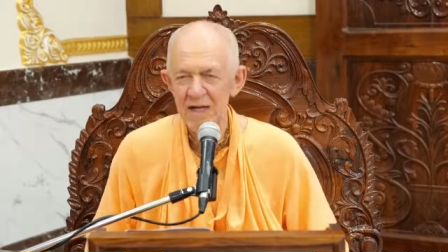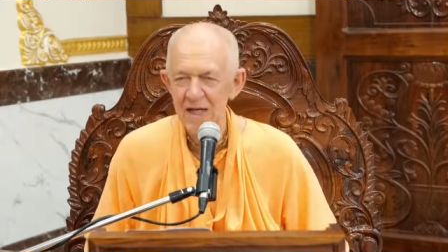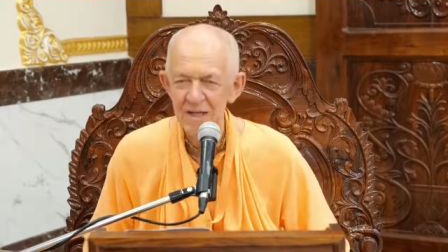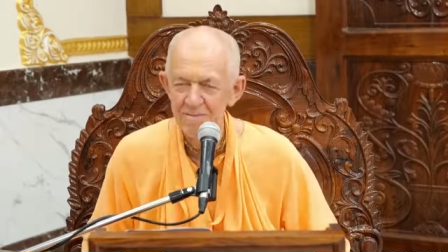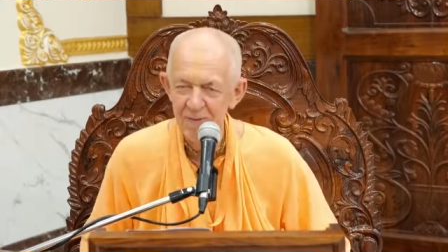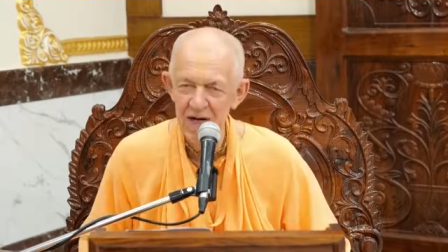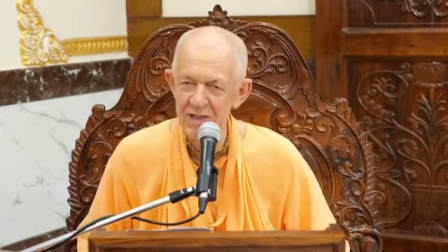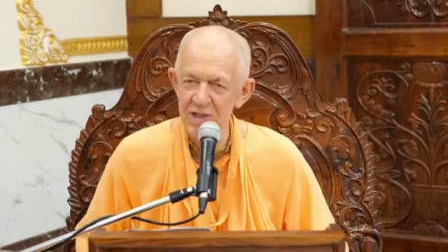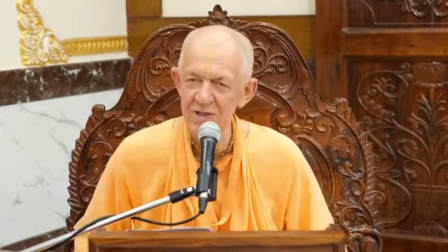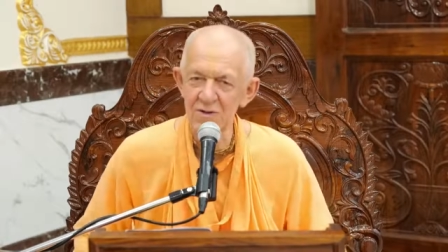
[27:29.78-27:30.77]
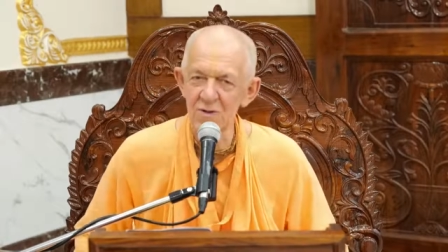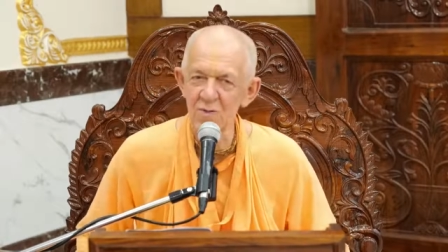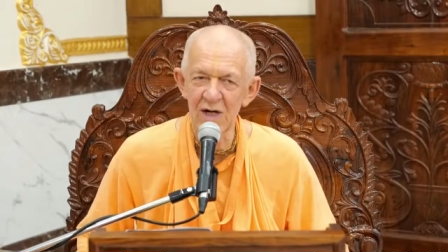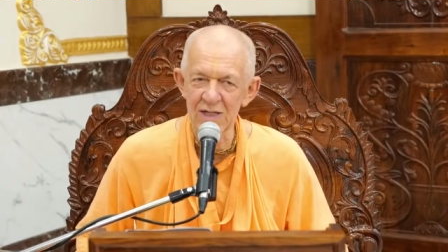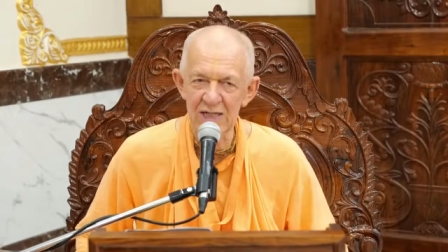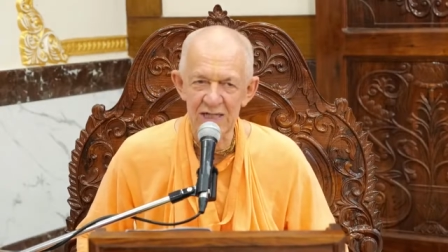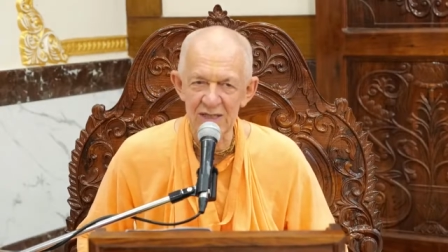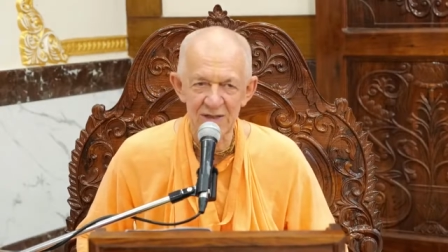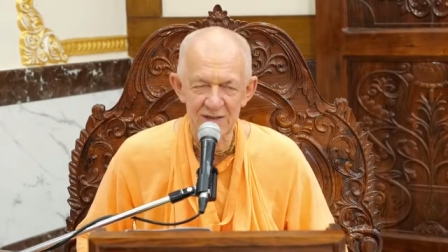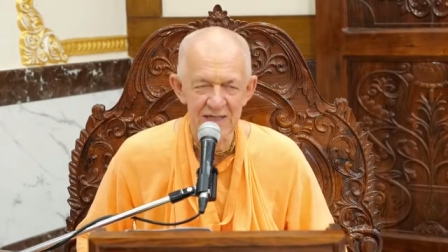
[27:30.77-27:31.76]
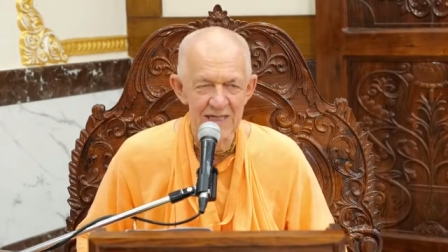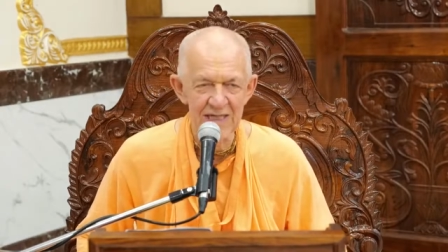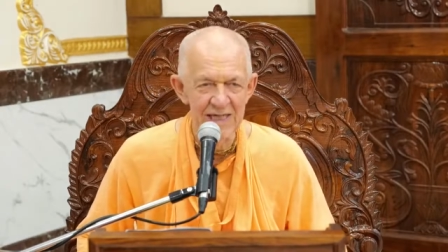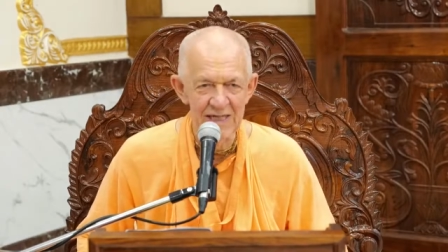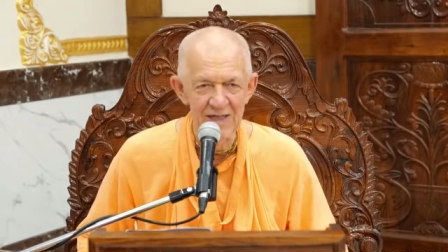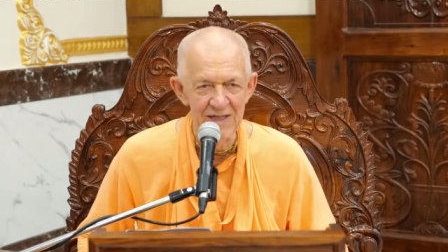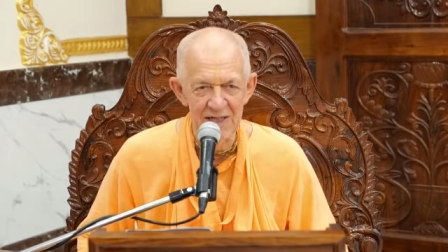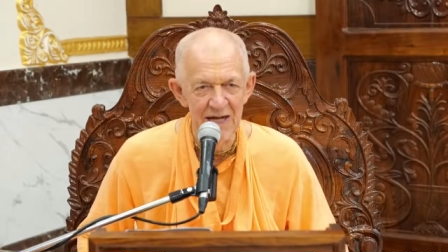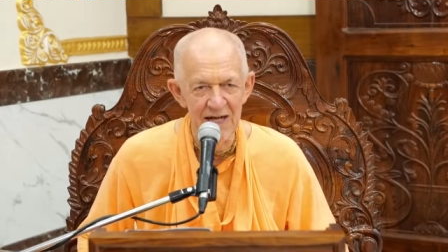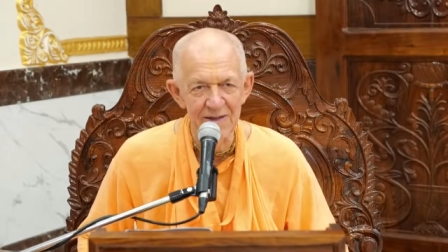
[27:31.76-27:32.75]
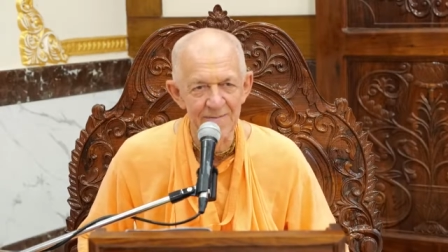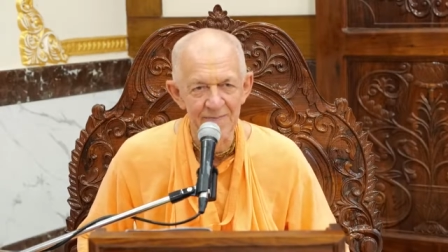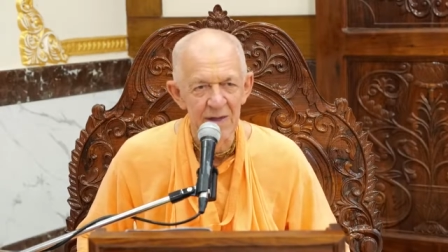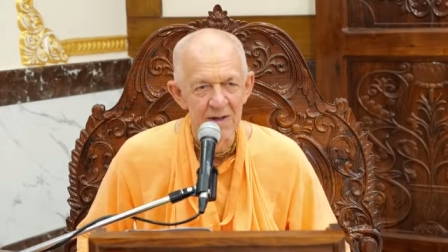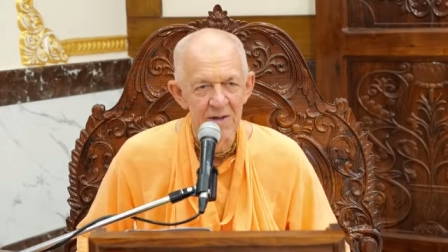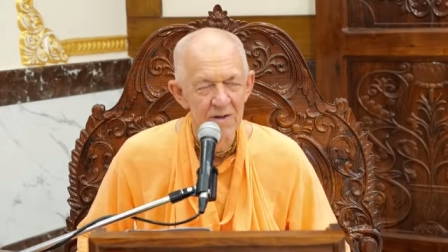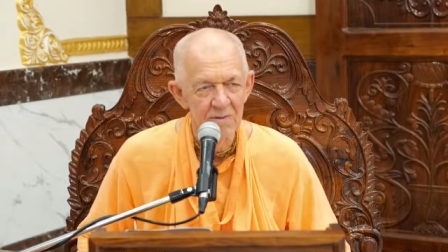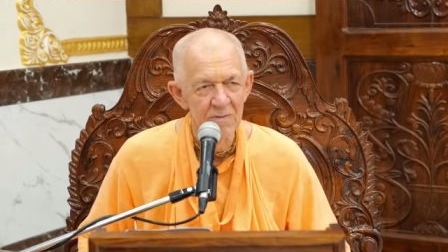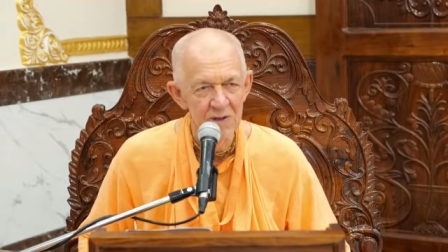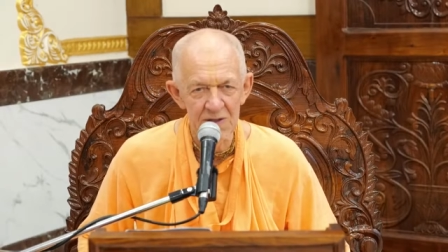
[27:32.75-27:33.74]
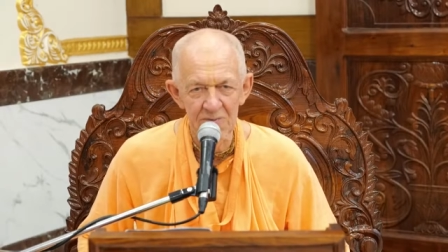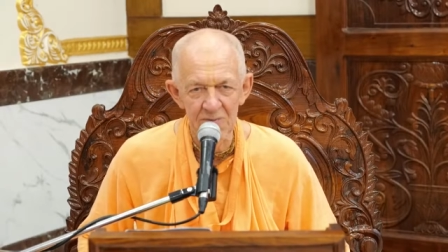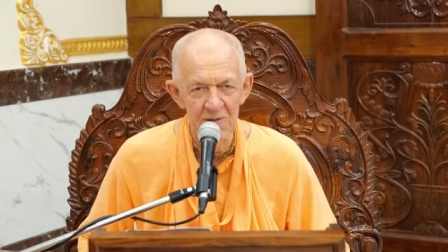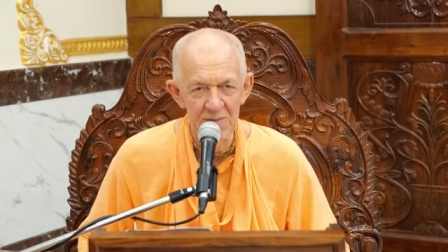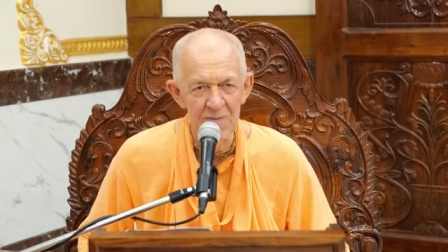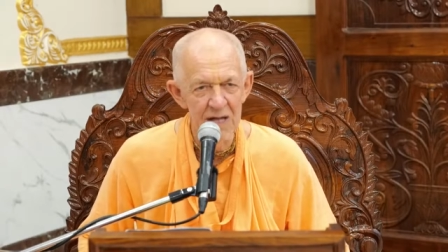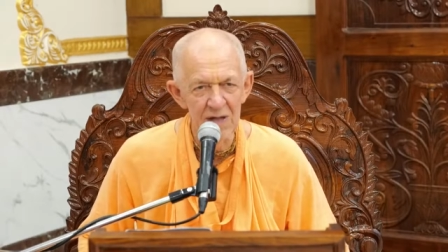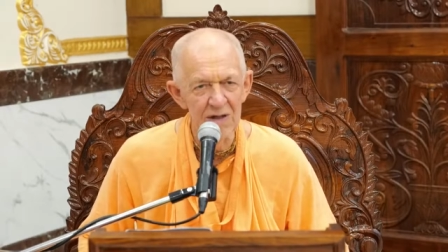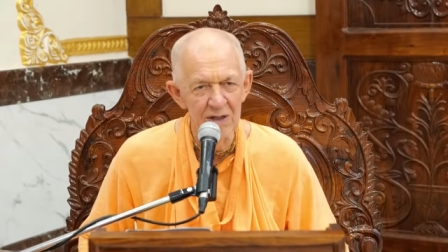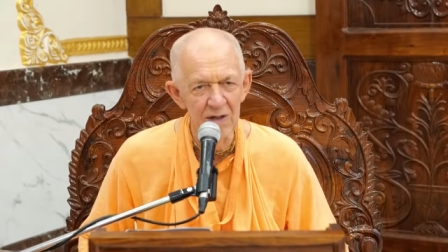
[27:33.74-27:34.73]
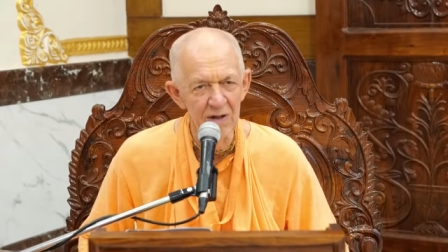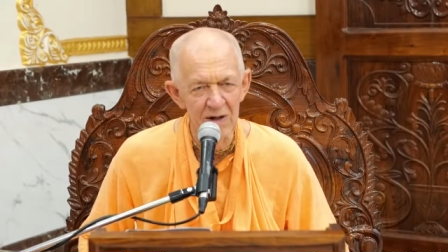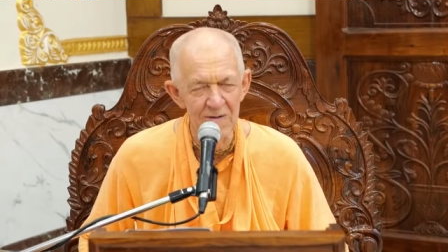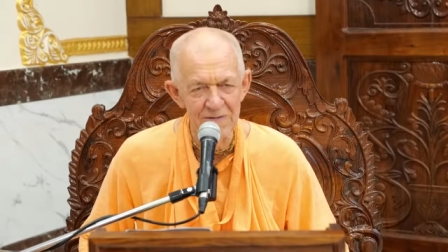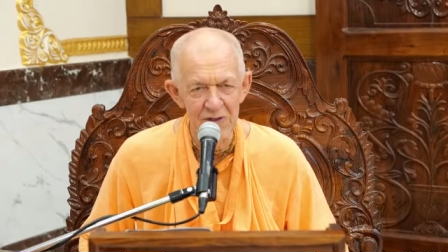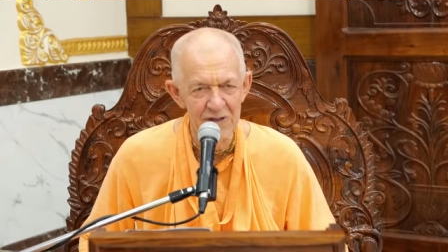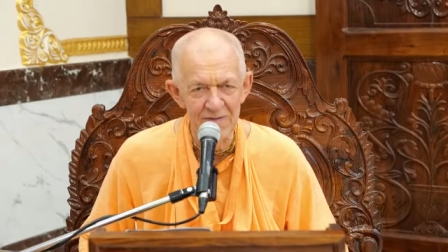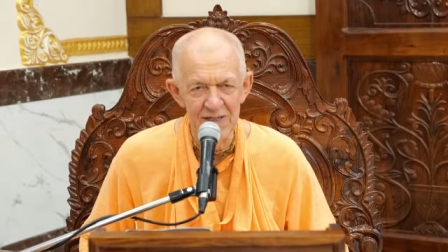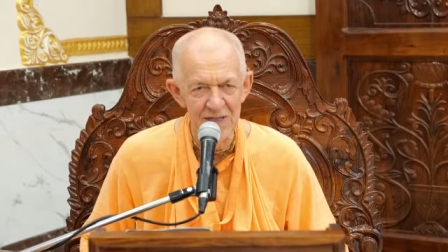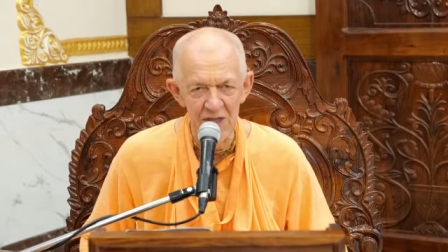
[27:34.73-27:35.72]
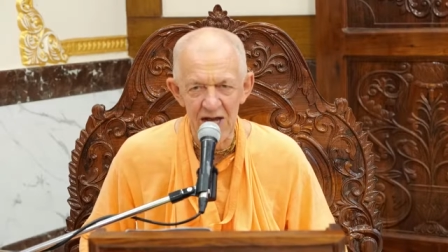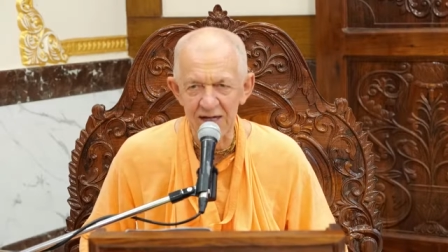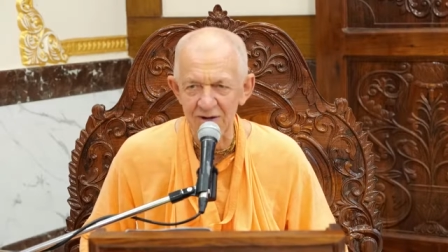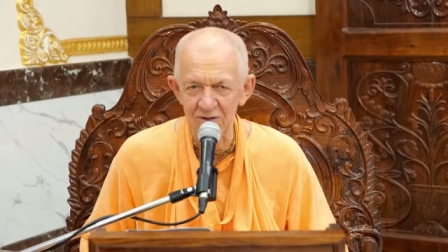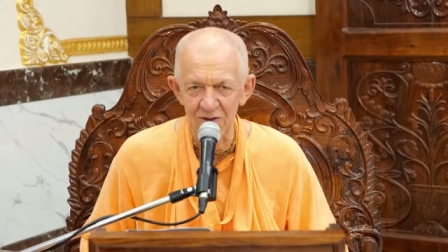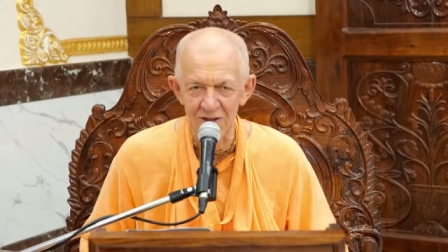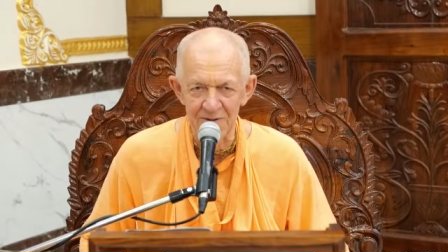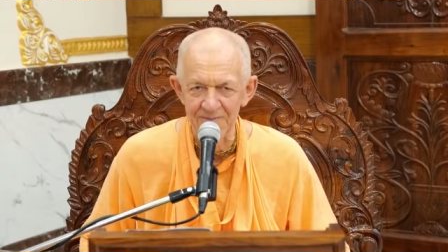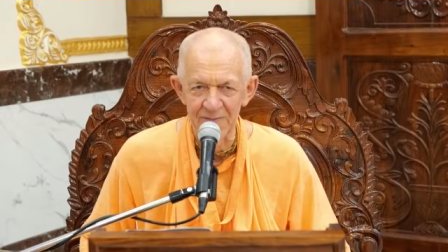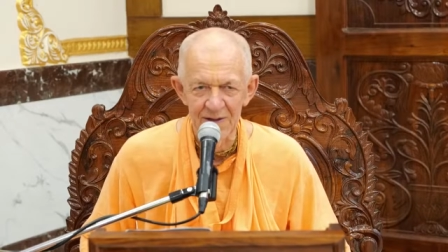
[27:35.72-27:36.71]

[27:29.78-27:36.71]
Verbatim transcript: Another person who wanted to see the kirtan was the, the mother-in-law of Srivas Thakur,